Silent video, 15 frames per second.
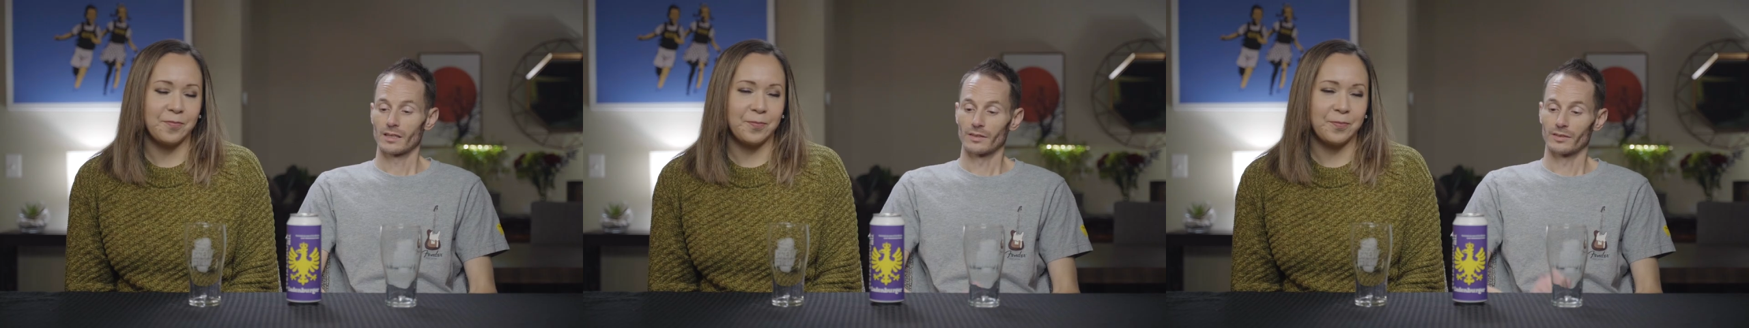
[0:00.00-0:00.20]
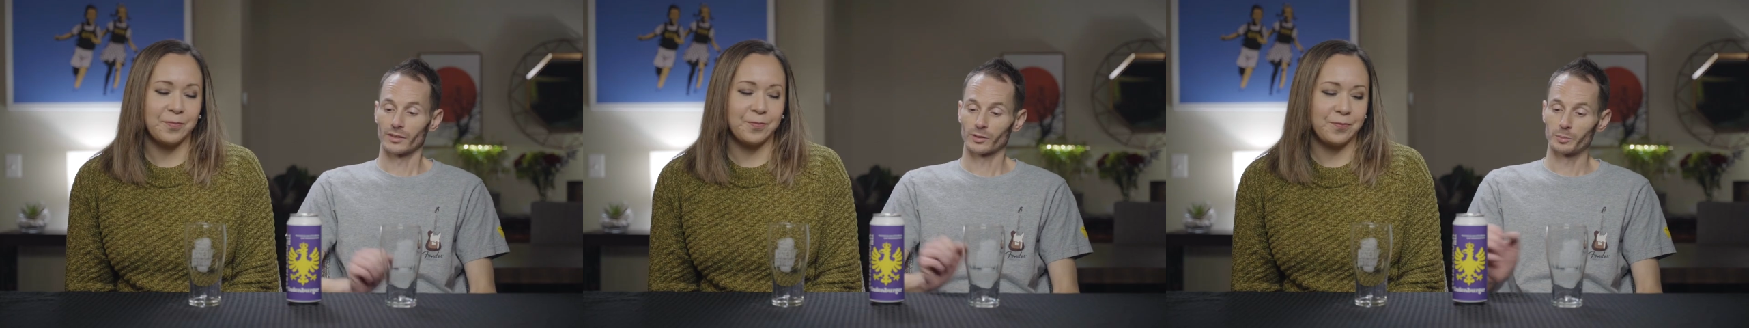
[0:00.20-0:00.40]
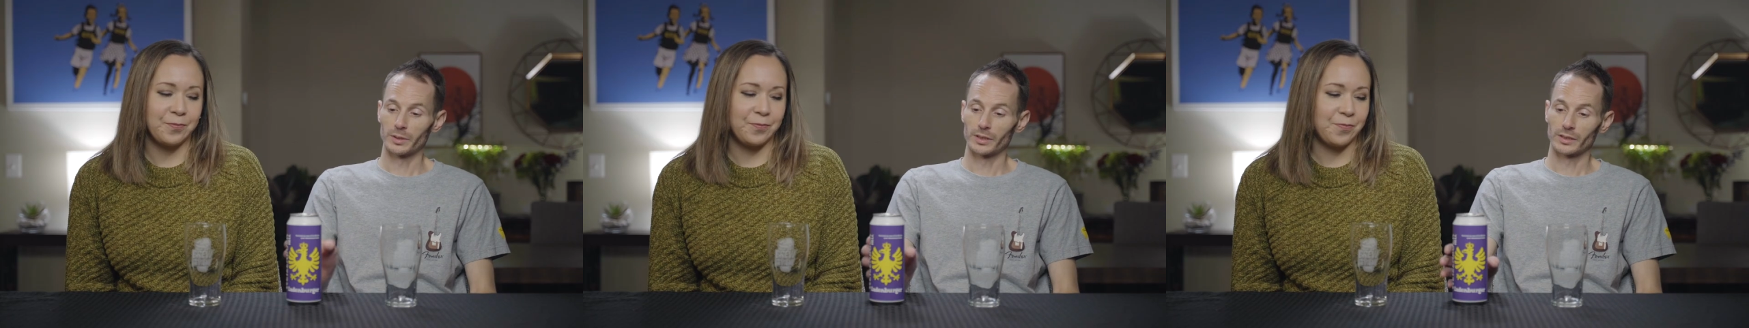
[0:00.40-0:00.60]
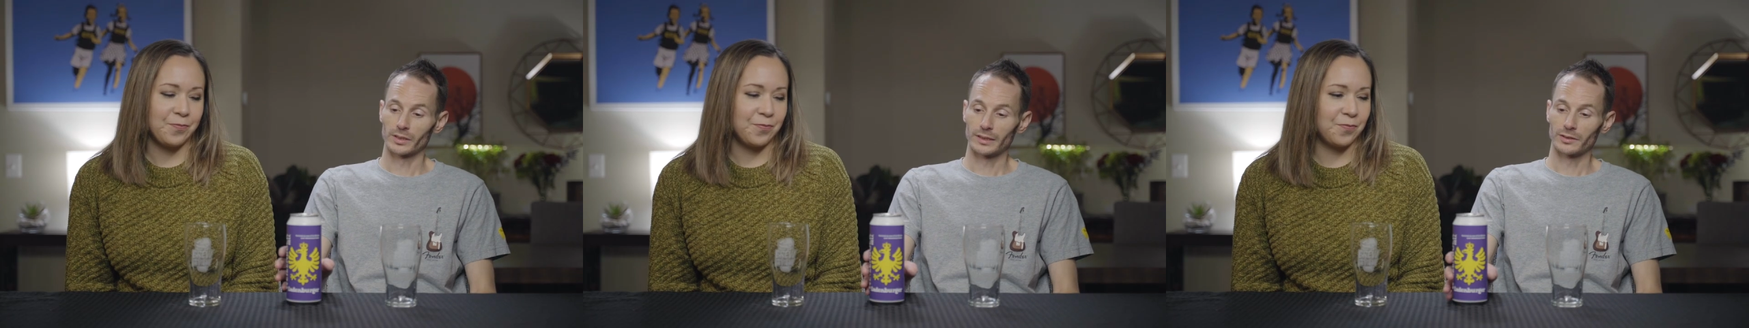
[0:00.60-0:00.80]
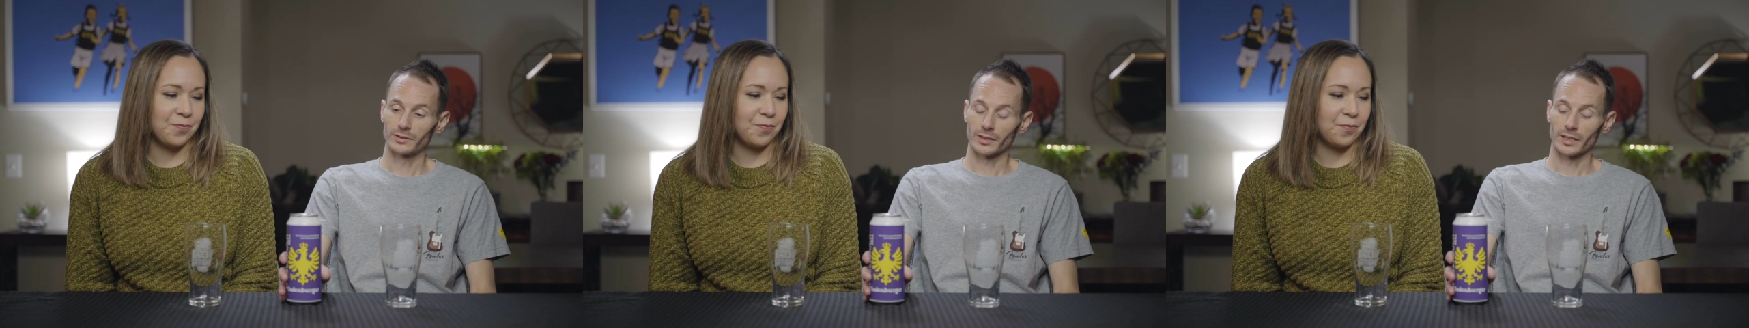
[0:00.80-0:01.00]
Speaker 1: This beer
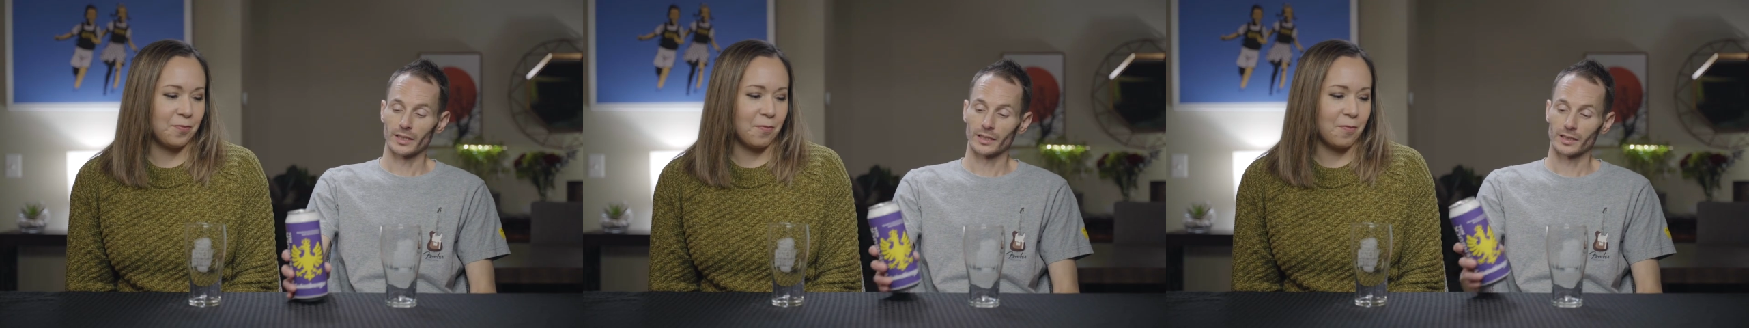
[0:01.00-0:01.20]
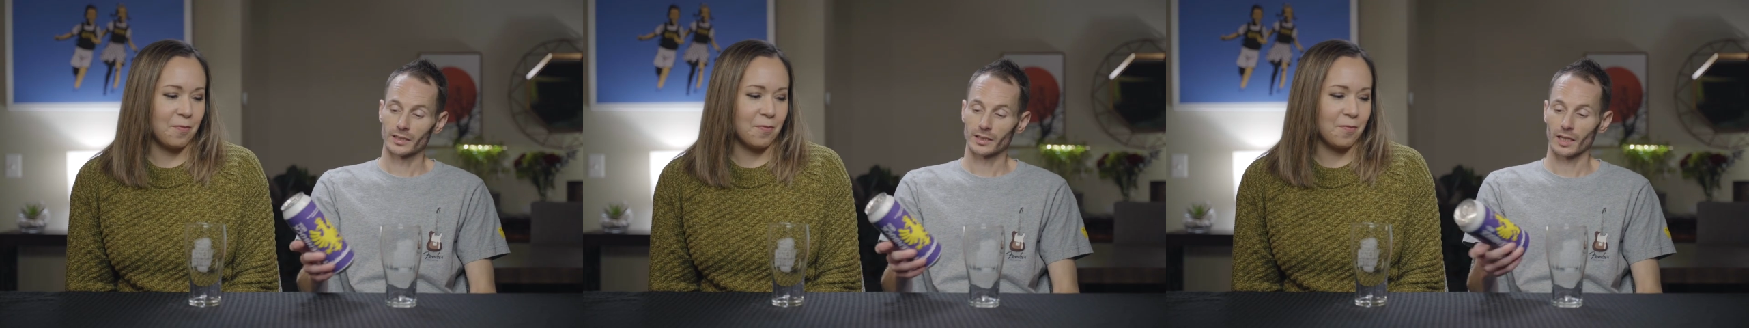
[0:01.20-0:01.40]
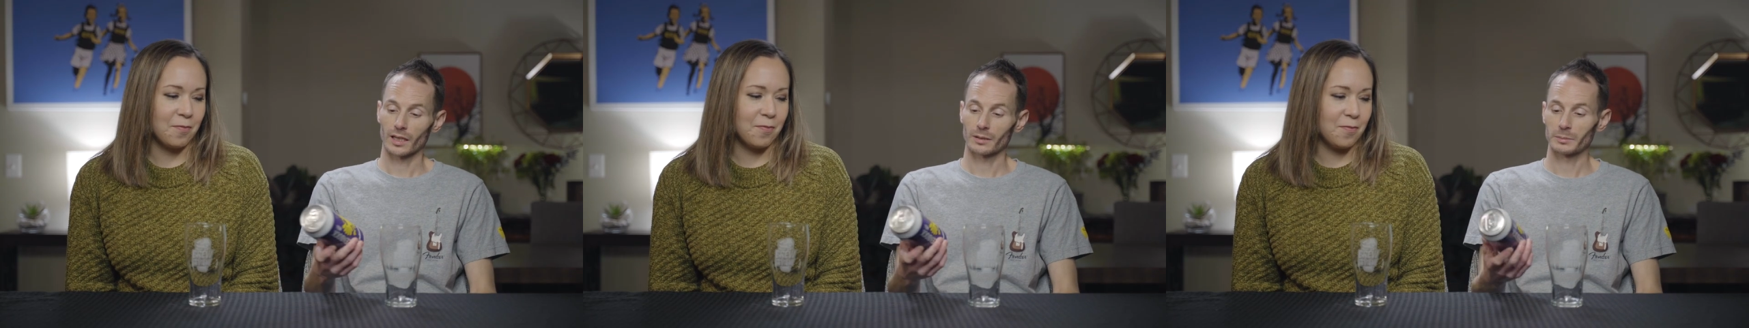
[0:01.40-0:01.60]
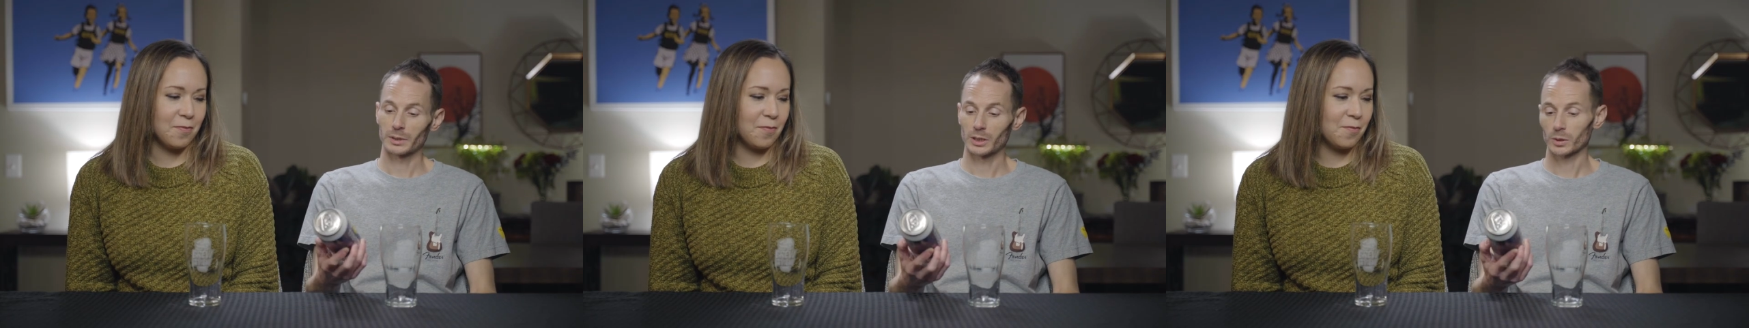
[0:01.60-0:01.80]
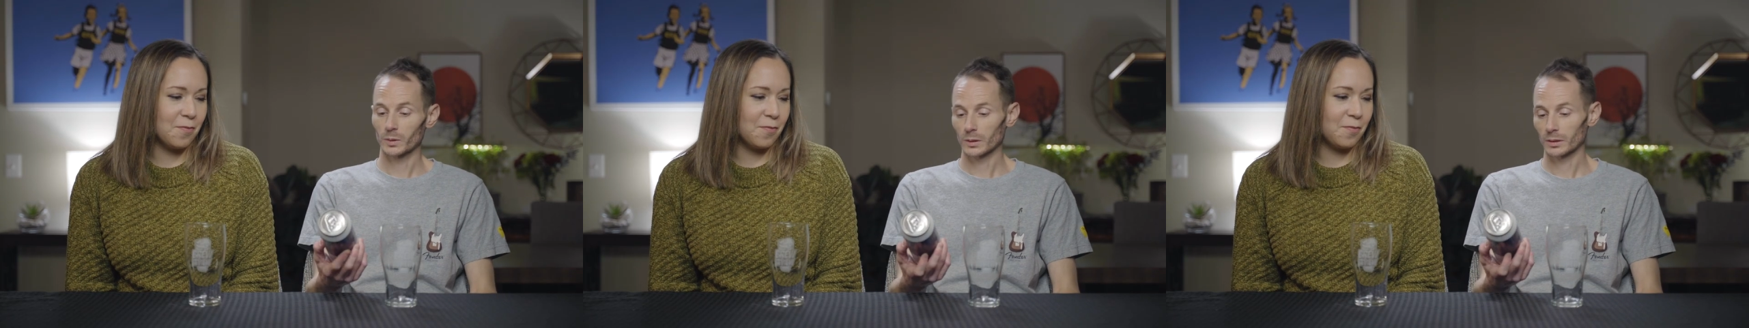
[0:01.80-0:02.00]
is a
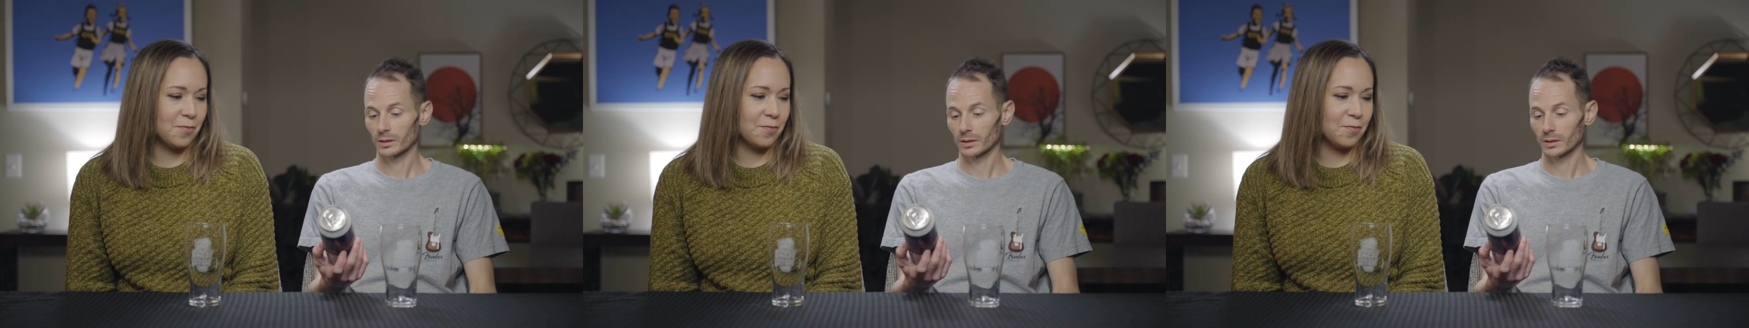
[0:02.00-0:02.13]
combo,